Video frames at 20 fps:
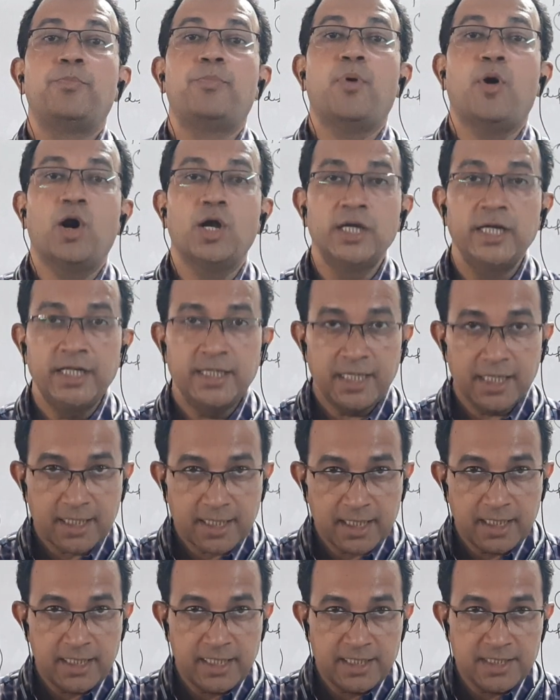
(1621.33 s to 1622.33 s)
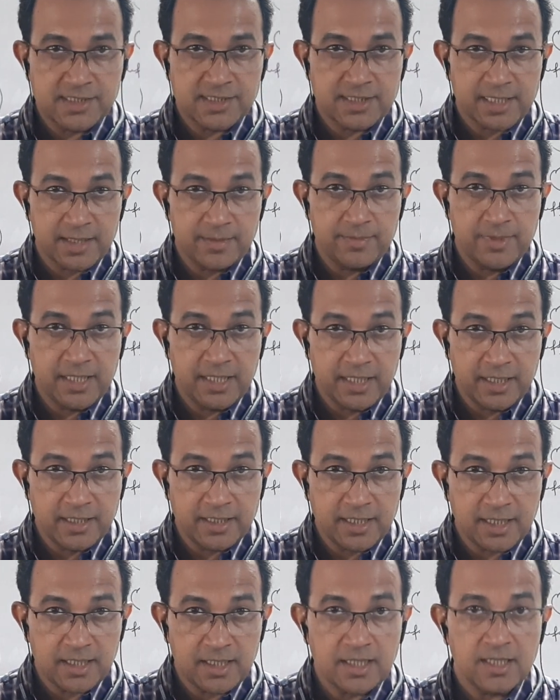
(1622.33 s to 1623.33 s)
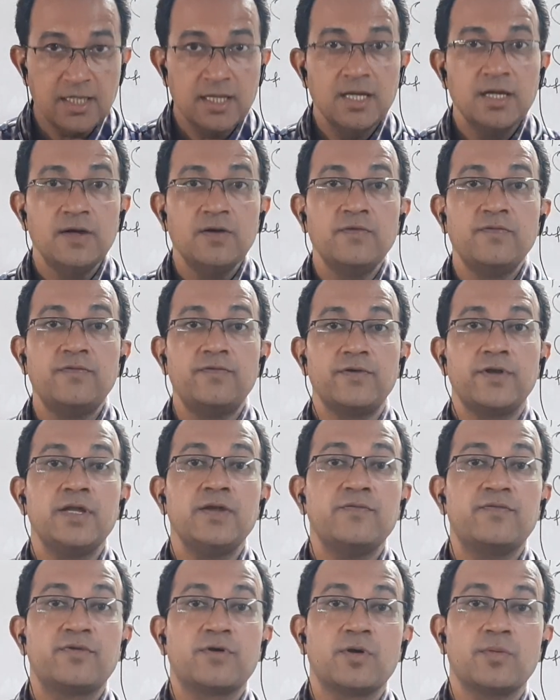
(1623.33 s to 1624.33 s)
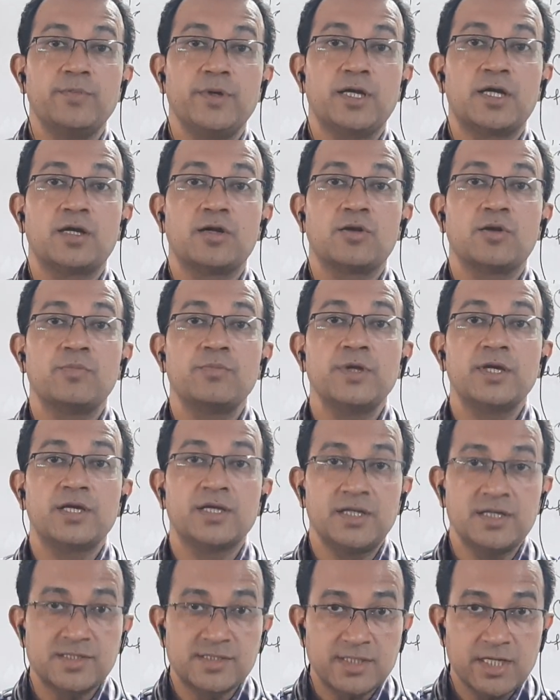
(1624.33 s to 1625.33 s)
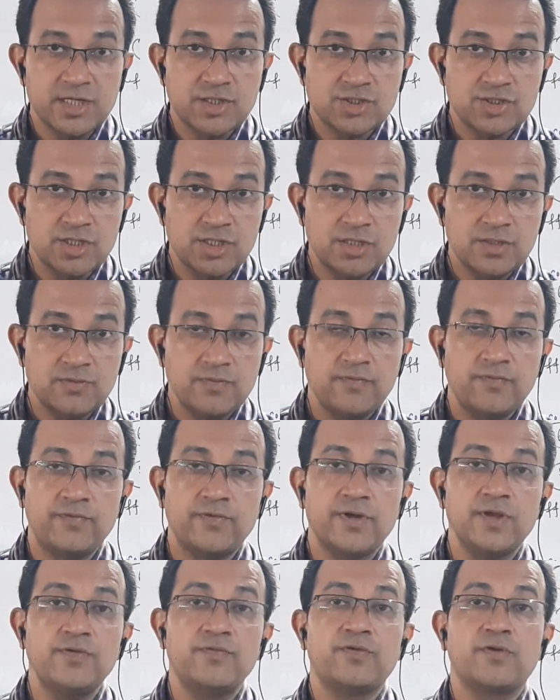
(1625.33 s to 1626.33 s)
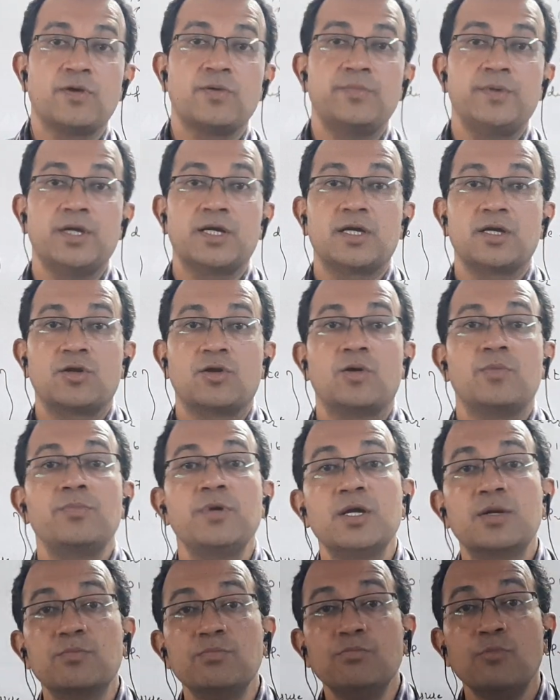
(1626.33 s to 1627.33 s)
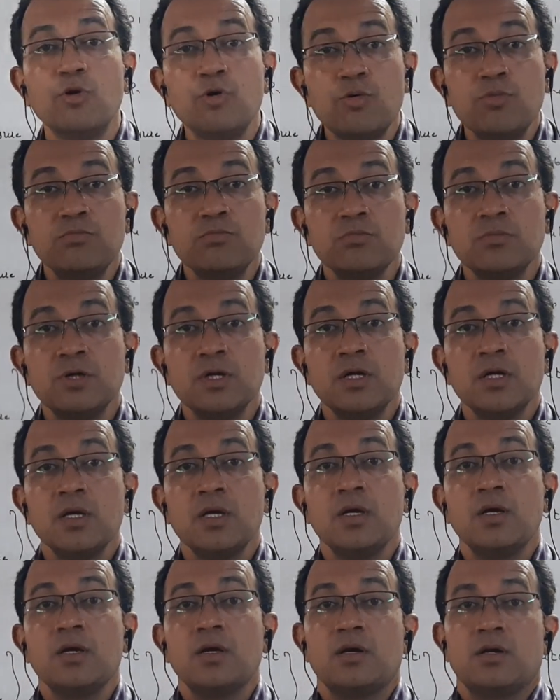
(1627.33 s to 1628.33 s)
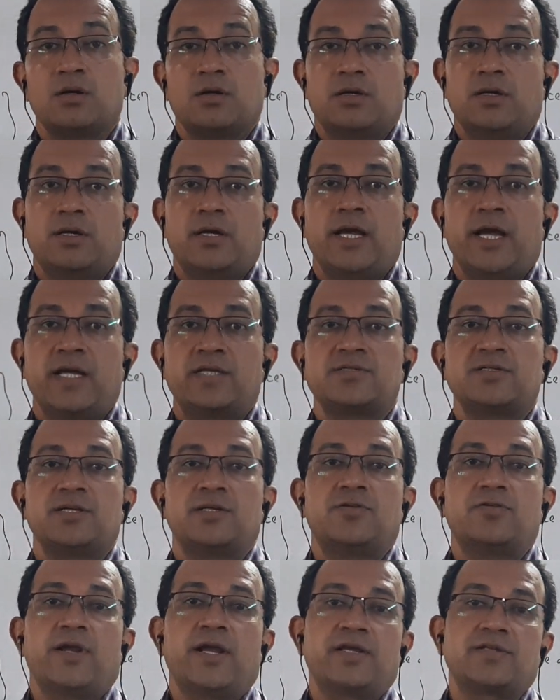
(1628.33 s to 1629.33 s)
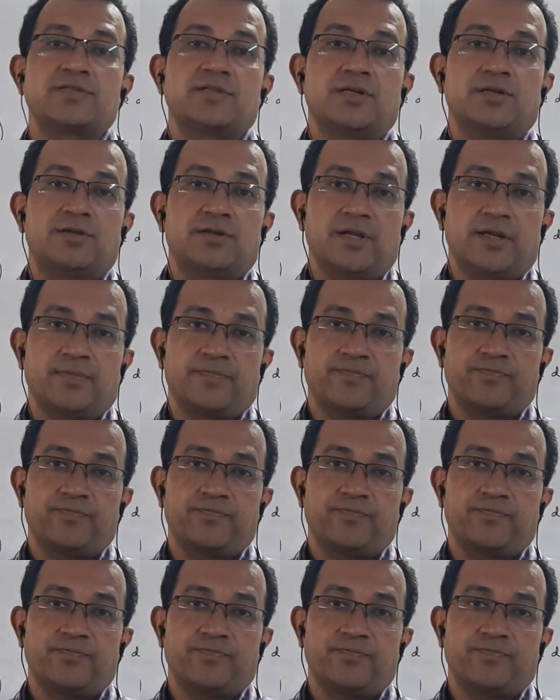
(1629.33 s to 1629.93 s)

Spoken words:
political instability, free from economic recession, free from economic boom, etc. etc.